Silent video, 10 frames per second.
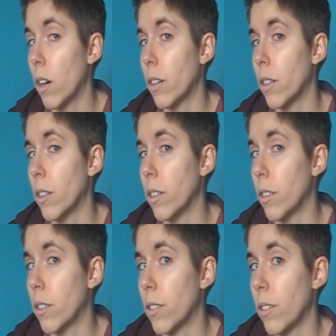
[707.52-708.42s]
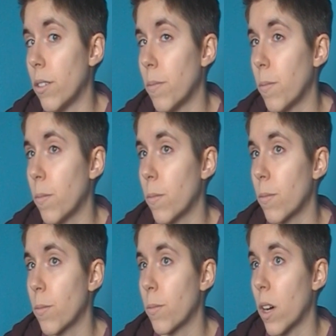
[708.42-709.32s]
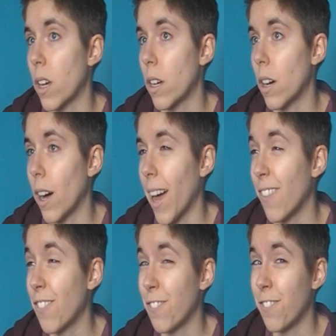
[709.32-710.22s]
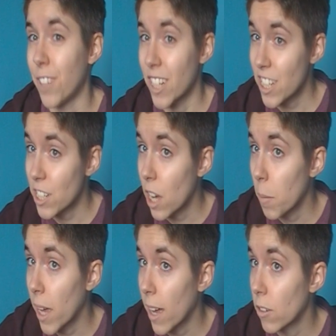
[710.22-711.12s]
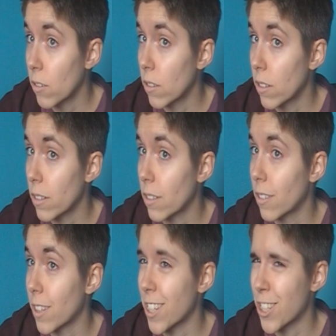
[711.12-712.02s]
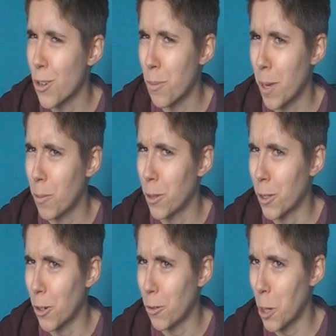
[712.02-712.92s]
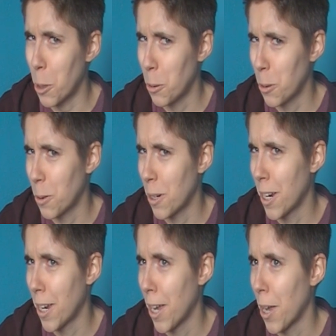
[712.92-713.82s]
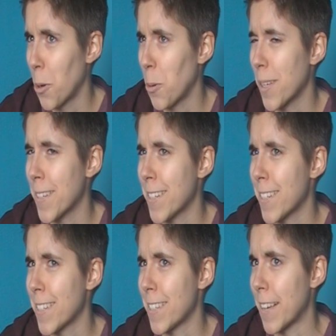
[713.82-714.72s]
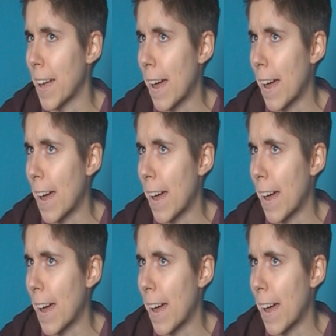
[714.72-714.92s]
I haven't finished coming out. There's still people that don't know, which is